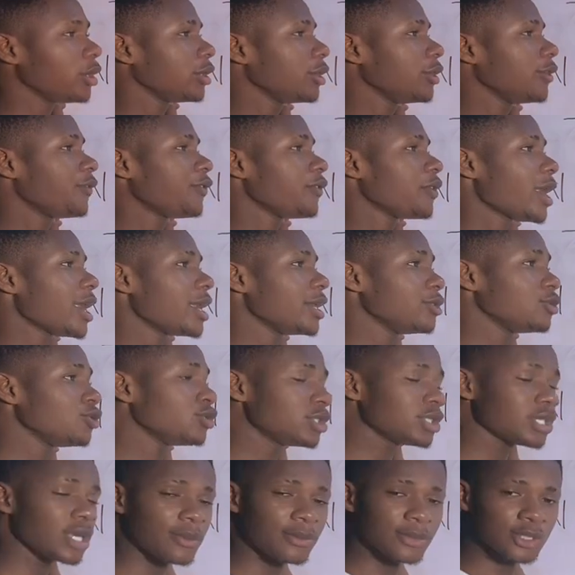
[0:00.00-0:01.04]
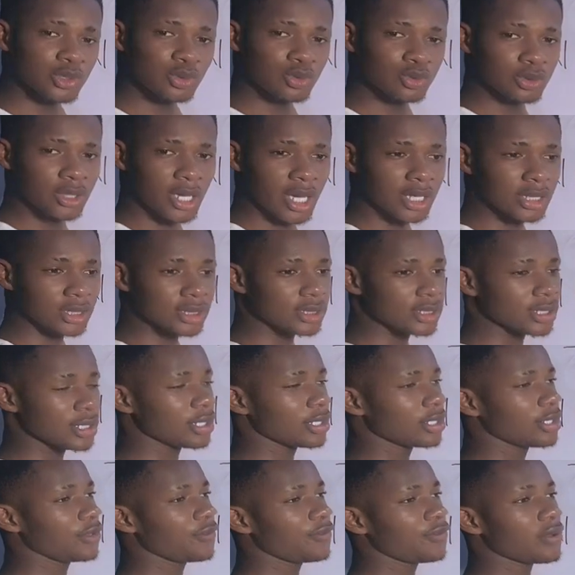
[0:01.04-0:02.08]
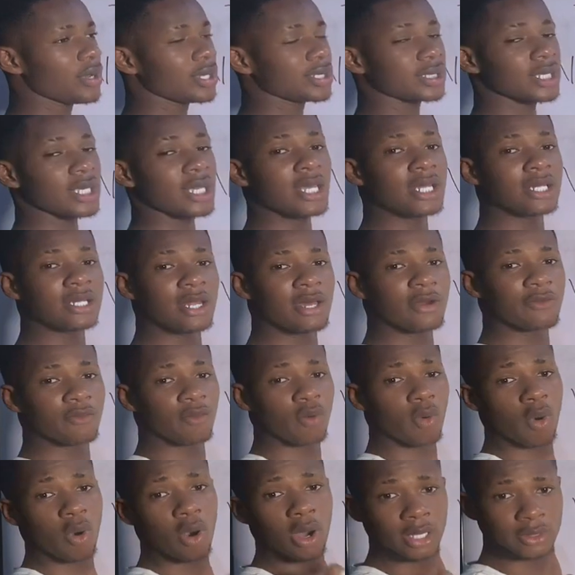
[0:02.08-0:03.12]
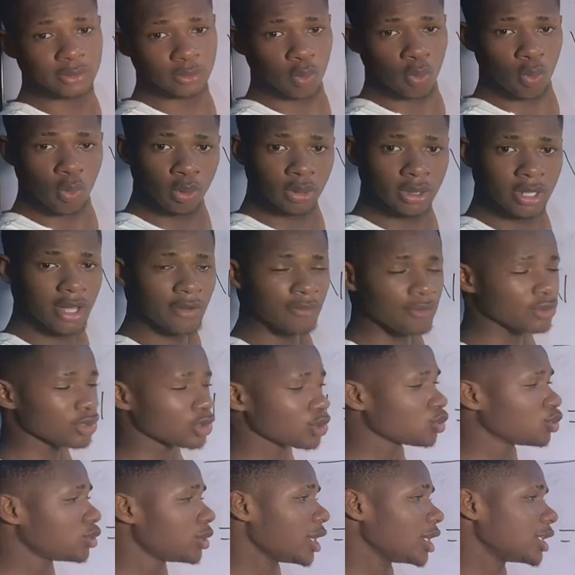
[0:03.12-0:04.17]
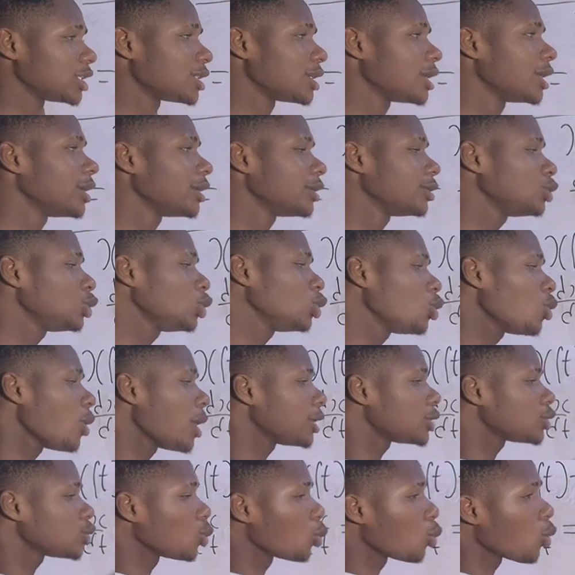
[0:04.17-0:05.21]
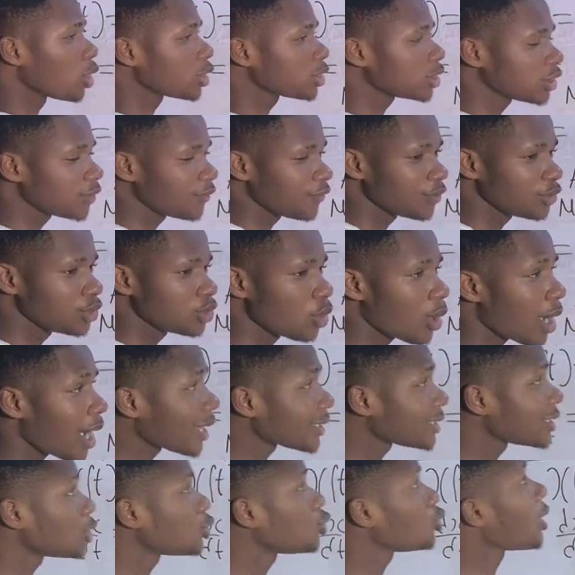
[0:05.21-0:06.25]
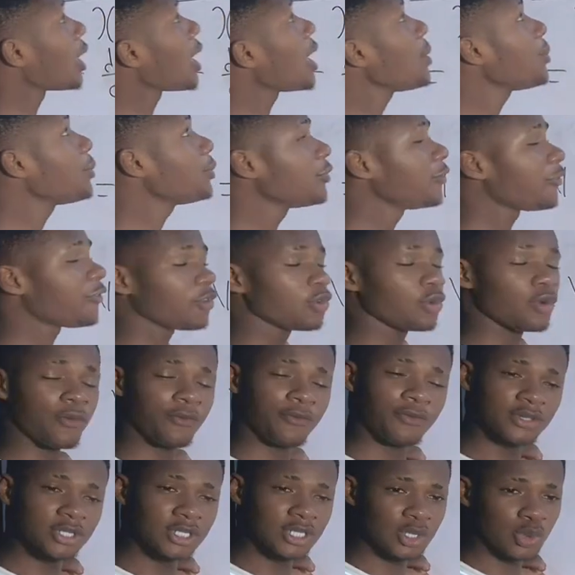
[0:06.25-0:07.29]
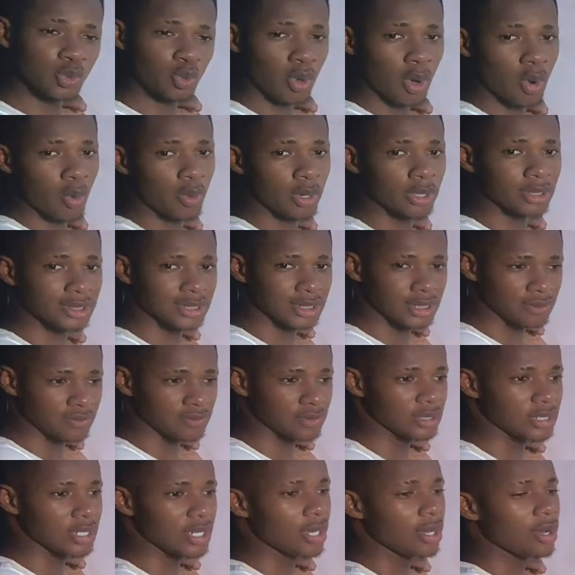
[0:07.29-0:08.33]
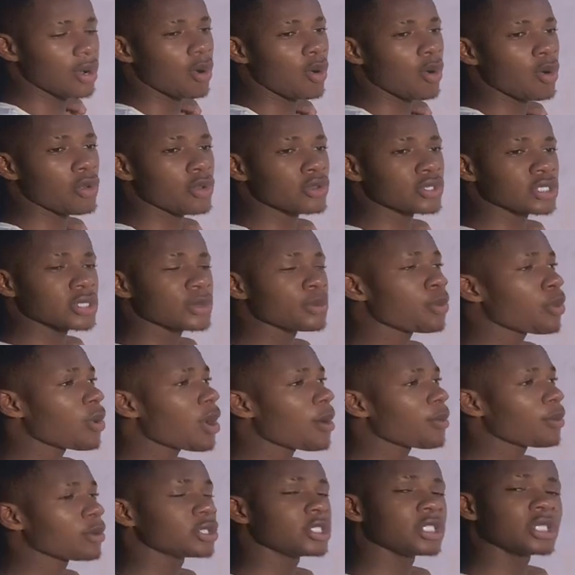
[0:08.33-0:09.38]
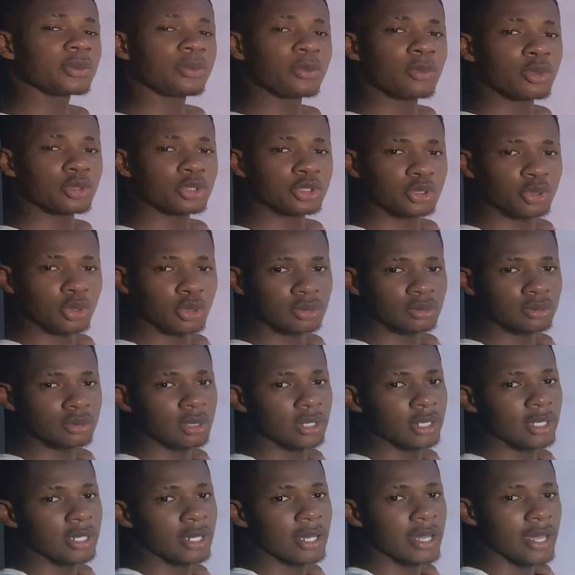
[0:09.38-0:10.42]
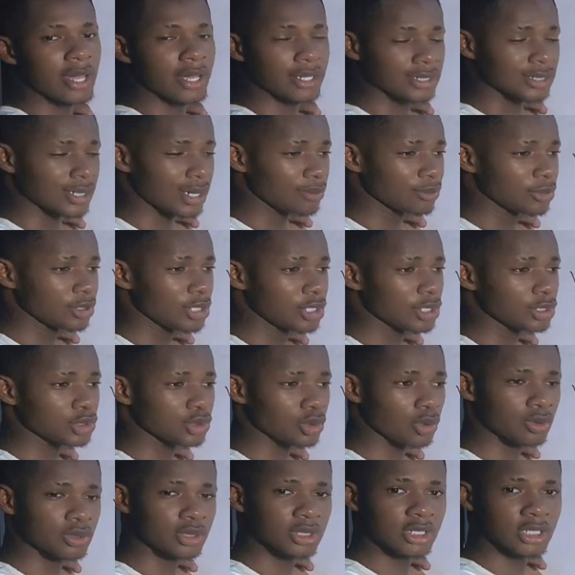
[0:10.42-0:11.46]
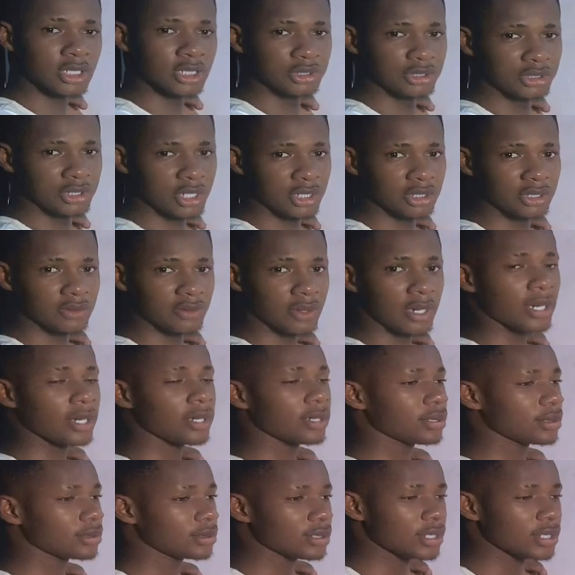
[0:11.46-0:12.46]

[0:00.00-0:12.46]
If you are a UTME student, if you are an A-level or an O-level student, do well to watch this video as it will help you for your physics 113 or your simple harmonic motion examinations in general.